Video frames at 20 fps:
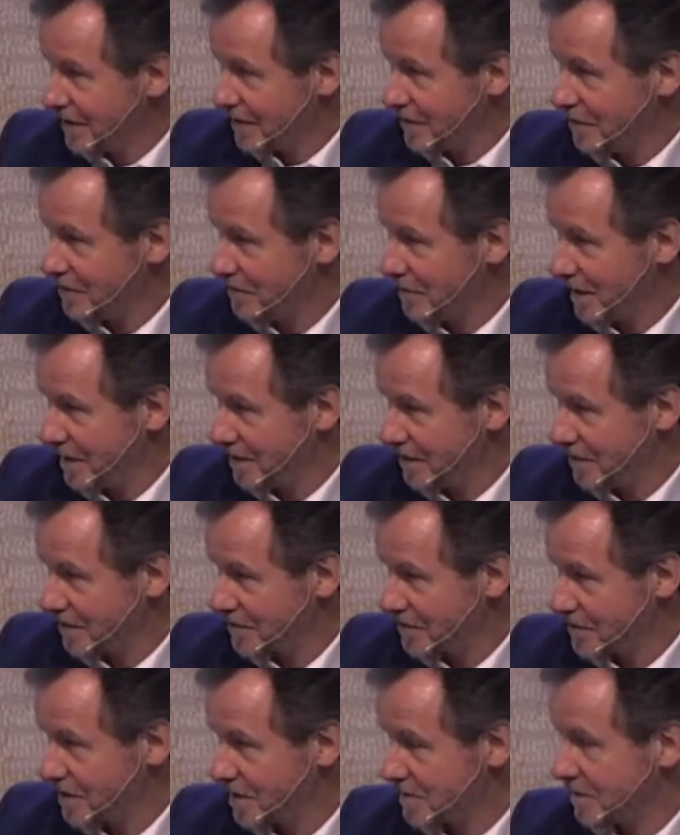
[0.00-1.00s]
companion
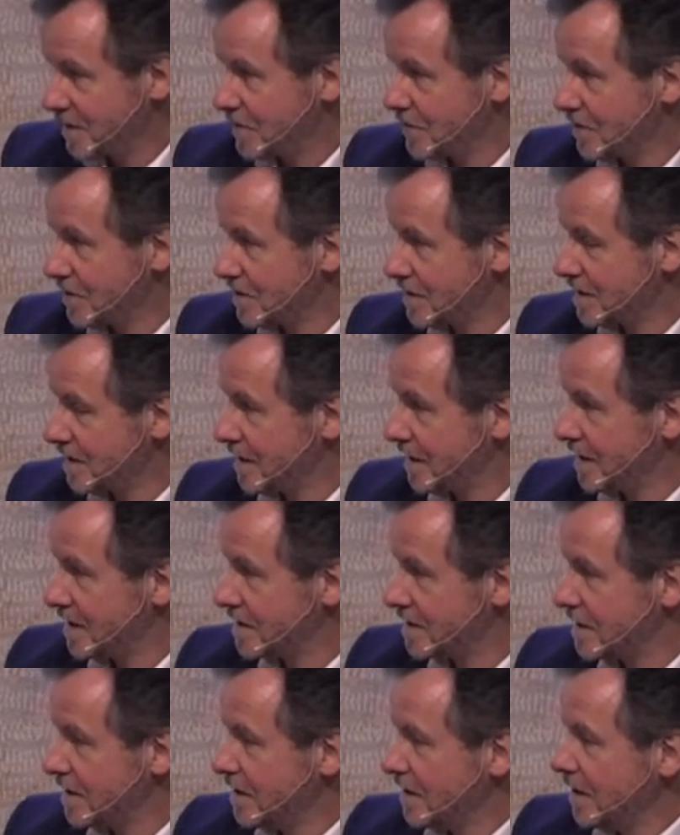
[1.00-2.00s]
to this because he
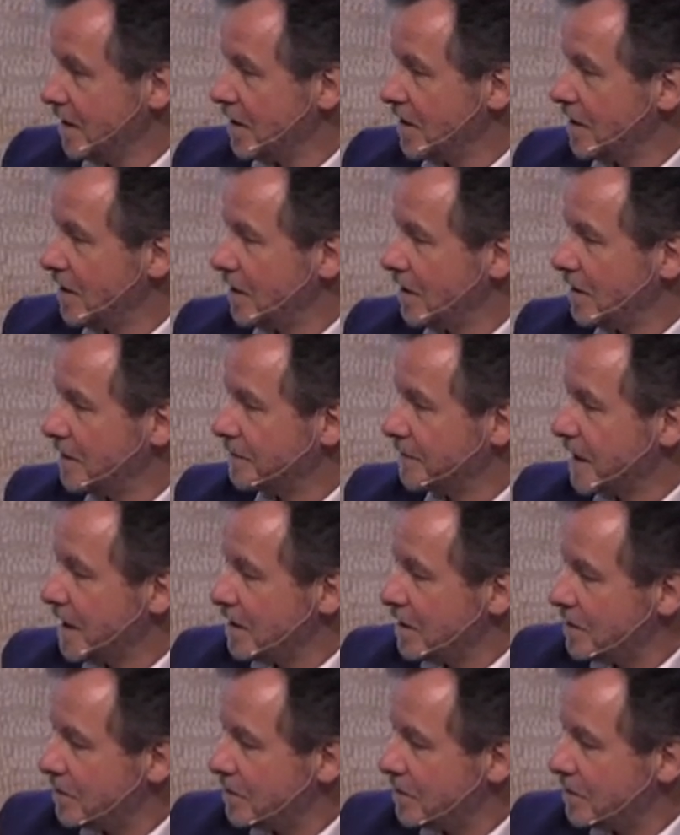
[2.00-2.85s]
has, um,